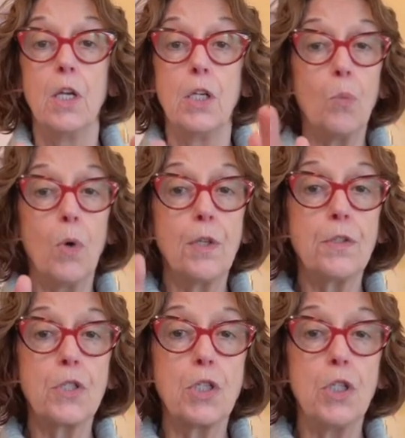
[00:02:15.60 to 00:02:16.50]

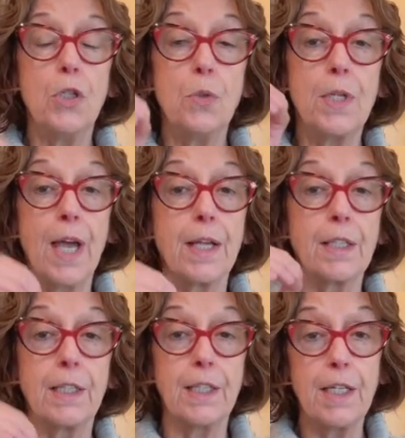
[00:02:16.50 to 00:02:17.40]
Once you get
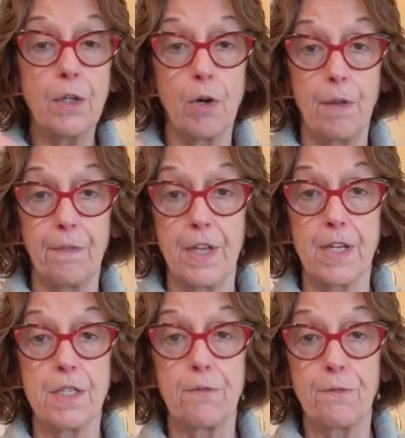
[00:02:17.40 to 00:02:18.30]
clear on
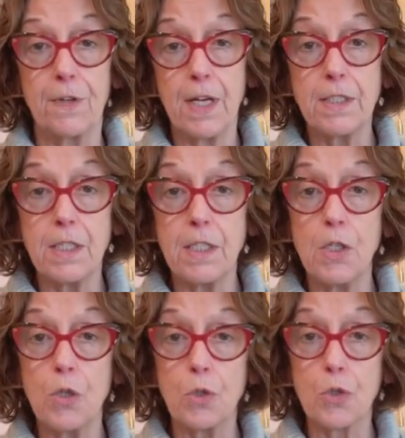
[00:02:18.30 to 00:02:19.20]
this, finding
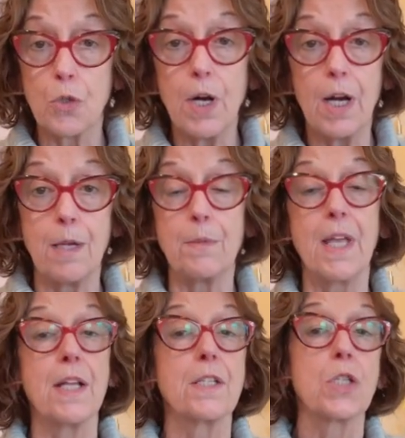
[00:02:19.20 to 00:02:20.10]
your tribe
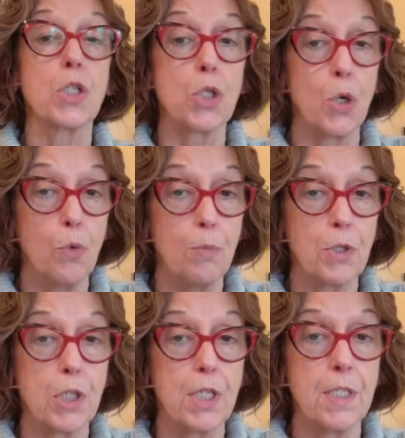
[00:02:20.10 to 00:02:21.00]
gets so
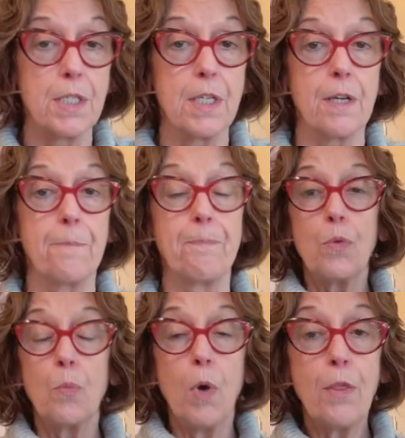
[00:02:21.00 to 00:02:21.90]
much easier.
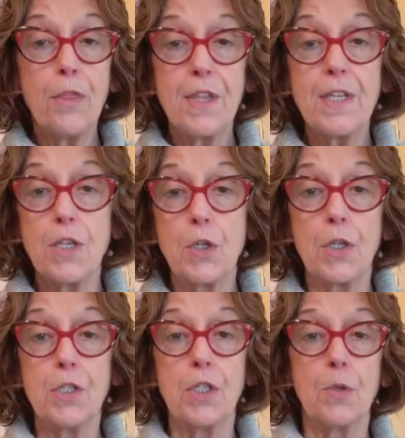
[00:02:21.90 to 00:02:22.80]
One thing you
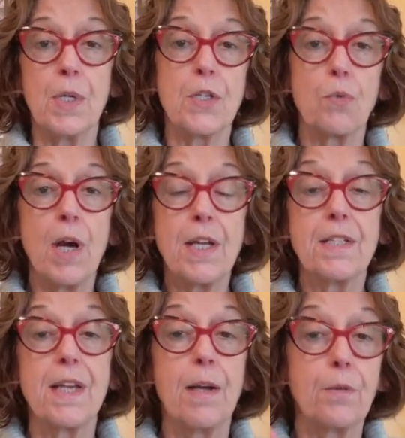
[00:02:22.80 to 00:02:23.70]
can do is write
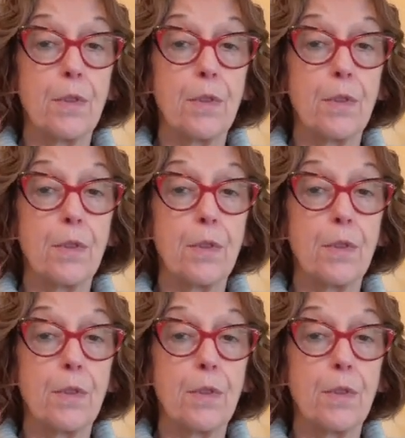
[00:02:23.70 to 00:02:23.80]
down